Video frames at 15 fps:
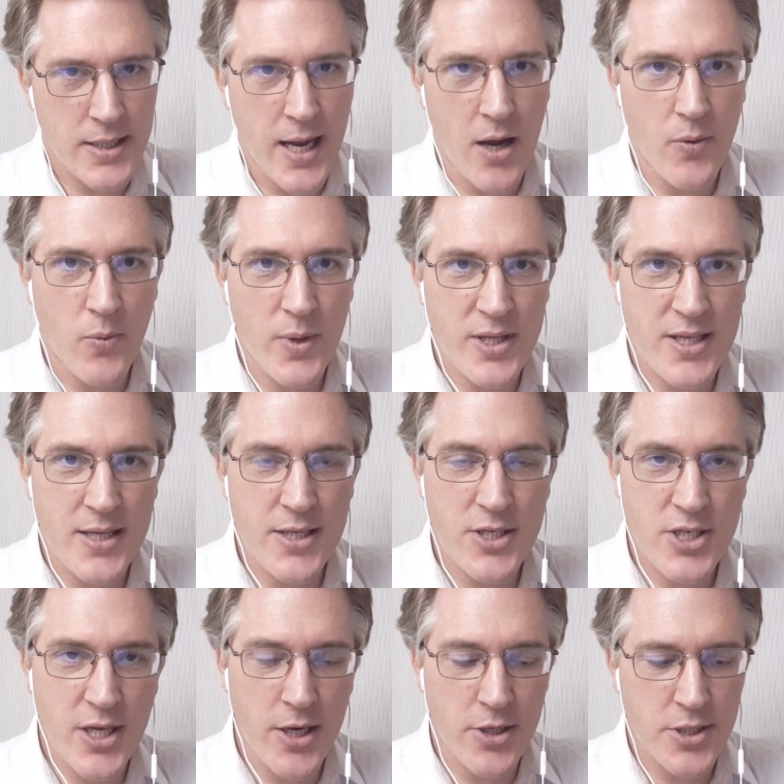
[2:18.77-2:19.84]
Now, within
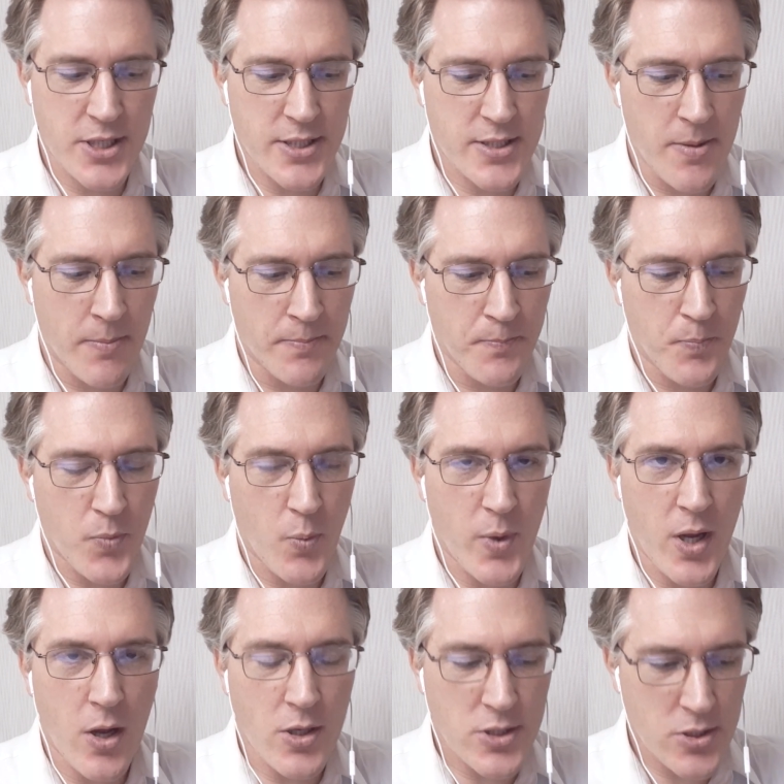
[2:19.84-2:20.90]
synergies,
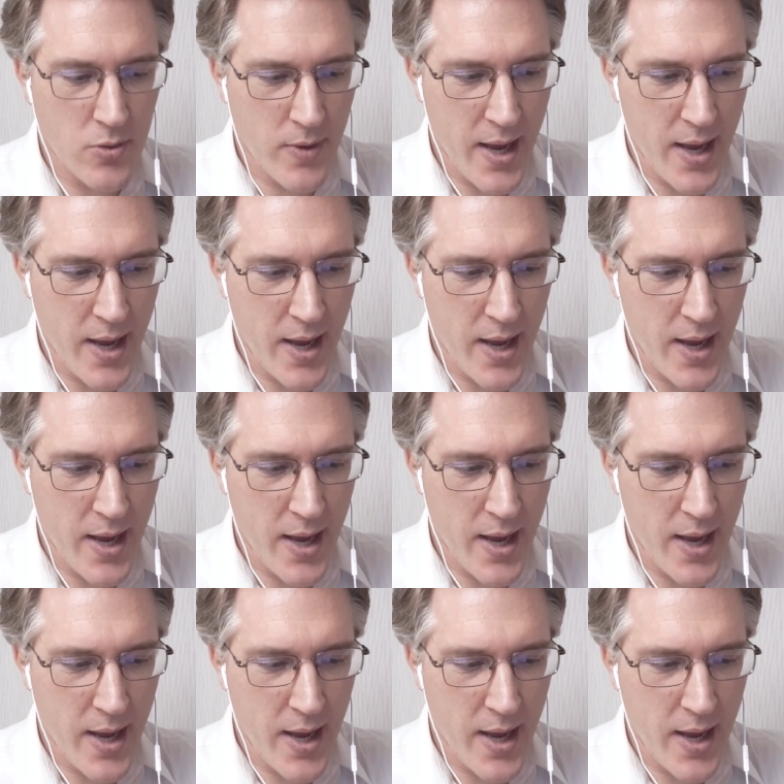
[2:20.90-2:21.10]
we also